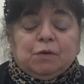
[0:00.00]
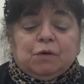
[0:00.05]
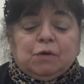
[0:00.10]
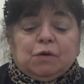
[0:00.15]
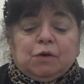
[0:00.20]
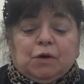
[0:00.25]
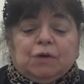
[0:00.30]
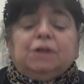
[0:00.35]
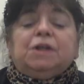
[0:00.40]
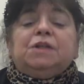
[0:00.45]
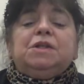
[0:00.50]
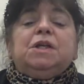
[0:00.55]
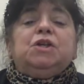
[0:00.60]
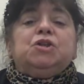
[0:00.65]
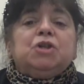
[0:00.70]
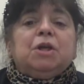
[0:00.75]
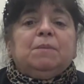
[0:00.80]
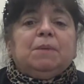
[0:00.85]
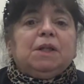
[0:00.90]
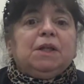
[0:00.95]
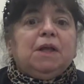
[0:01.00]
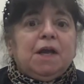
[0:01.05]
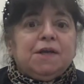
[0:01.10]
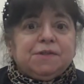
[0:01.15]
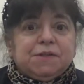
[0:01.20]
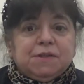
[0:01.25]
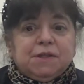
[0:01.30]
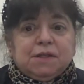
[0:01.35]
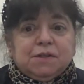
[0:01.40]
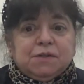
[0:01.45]
going to teach him a
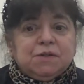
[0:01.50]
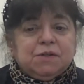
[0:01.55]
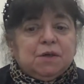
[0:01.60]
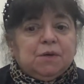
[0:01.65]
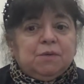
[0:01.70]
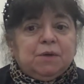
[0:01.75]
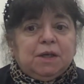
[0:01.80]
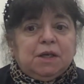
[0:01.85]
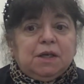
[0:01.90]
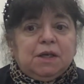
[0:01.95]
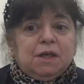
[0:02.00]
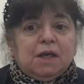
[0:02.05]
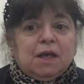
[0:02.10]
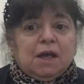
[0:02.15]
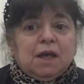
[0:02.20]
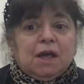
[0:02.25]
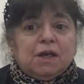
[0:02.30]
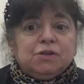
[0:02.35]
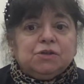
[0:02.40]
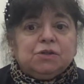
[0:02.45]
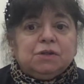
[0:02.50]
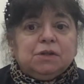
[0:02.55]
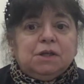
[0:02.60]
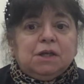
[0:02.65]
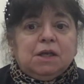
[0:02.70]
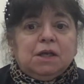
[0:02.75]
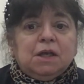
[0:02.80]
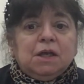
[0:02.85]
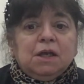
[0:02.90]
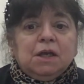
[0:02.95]
lesson. So he
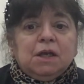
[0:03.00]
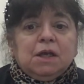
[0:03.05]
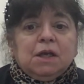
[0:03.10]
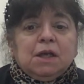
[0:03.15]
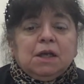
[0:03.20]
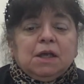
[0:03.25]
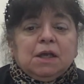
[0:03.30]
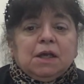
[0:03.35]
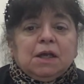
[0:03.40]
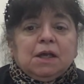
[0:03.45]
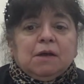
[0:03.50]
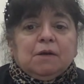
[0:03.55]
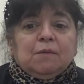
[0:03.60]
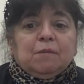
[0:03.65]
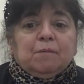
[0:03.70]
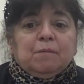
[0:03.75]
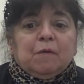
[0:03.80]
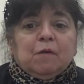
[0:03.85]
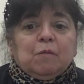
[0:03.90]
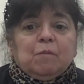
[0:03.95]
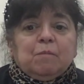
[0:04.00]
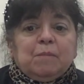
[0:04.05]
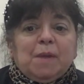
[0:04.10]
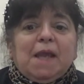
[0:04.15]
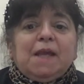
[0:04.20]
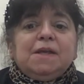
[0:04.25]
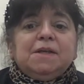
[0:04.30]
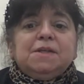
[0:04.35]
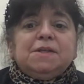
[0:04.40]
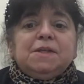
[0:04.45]
actually makes